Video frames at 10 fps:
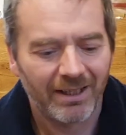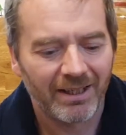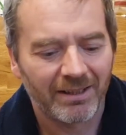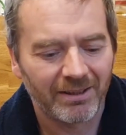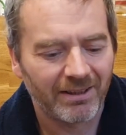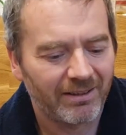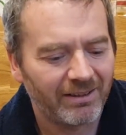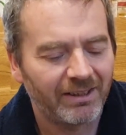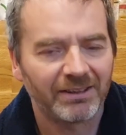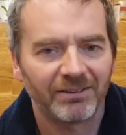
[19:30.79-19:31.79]
I
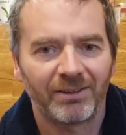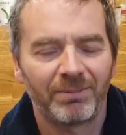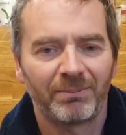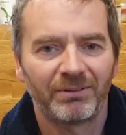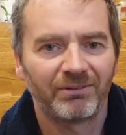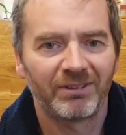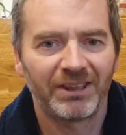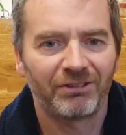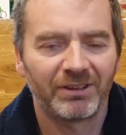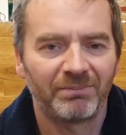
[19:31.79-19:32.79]
know some people who
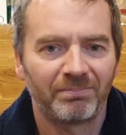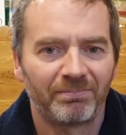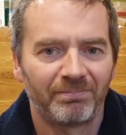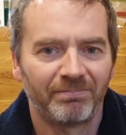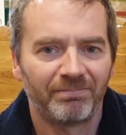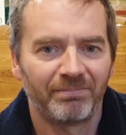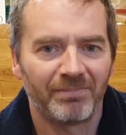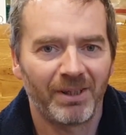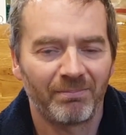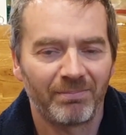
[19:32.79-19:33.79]
literally,
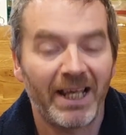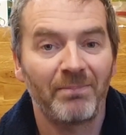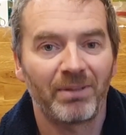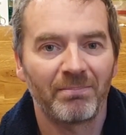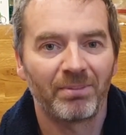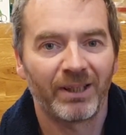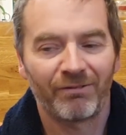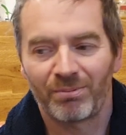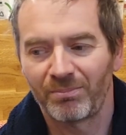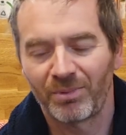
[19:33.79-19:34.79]
you know, lay people
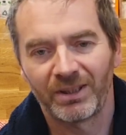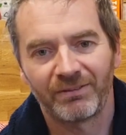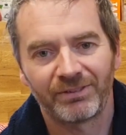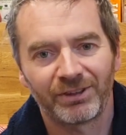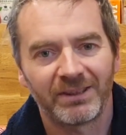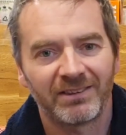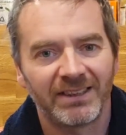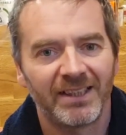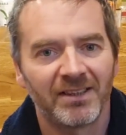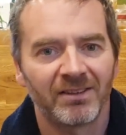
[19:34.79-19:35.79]
have one wallet for
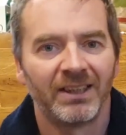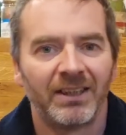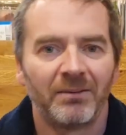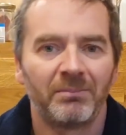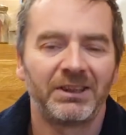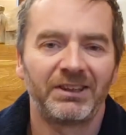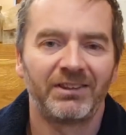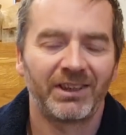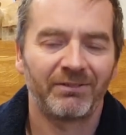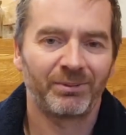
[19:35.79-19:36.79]
20 years.
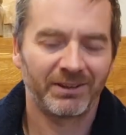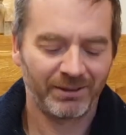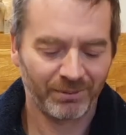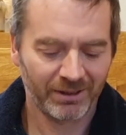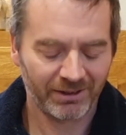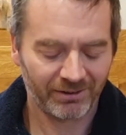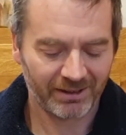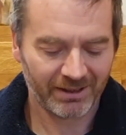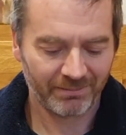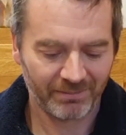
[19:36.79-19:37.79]
Magicians have 20
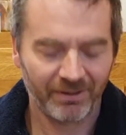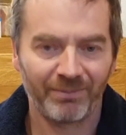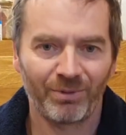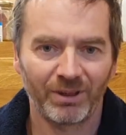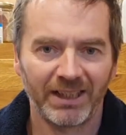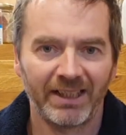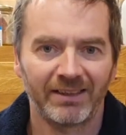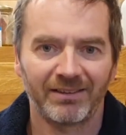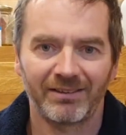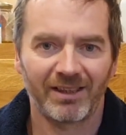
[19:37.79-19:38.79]
wallets in 1
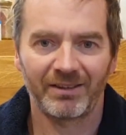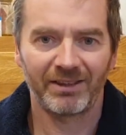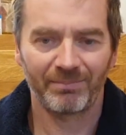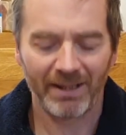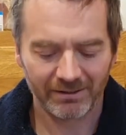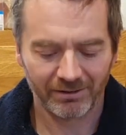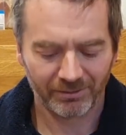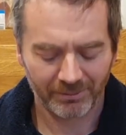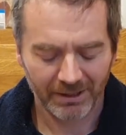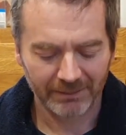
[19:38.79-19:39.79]
year. So it's
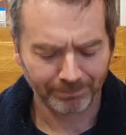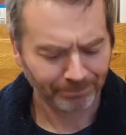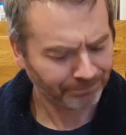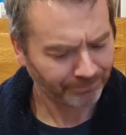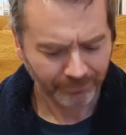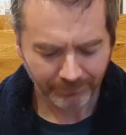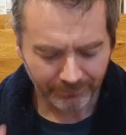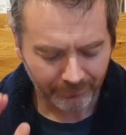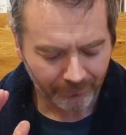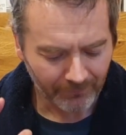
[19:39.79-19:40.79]
madness.
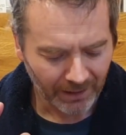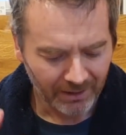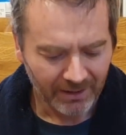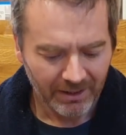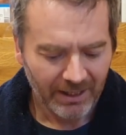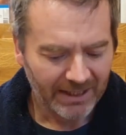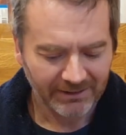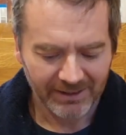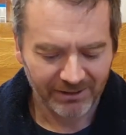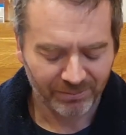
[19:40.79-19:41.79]

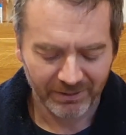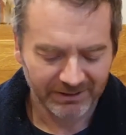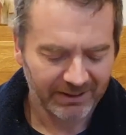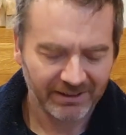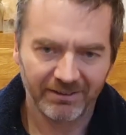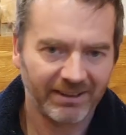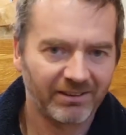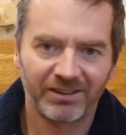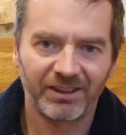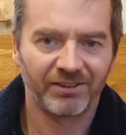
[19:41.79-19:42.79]
And this one is
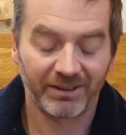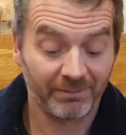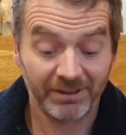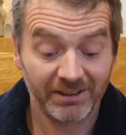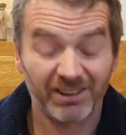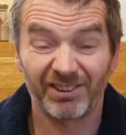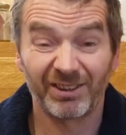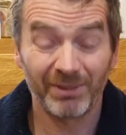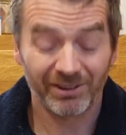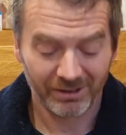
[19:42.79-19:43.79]
just, I mean, it's
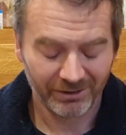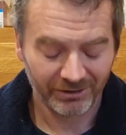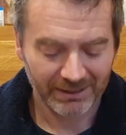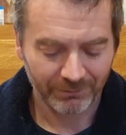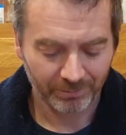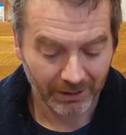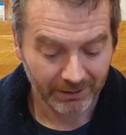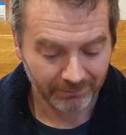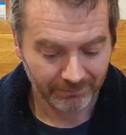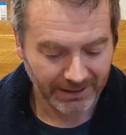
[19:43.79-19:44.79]
just a miss on lots of levels,
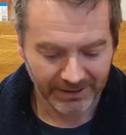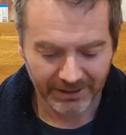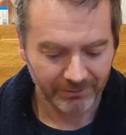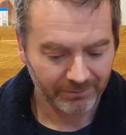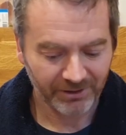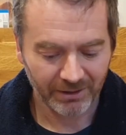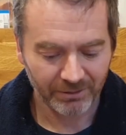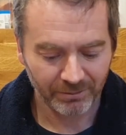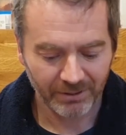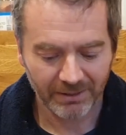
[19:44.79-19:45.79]
but there you go.
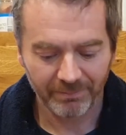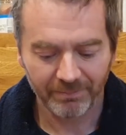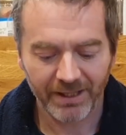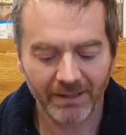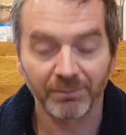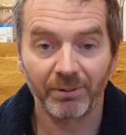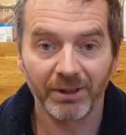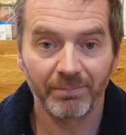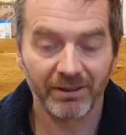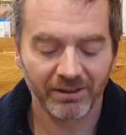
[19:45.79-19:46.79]
So that was
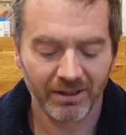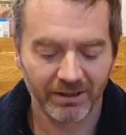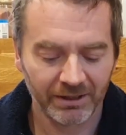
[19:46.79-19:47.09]
probably the best card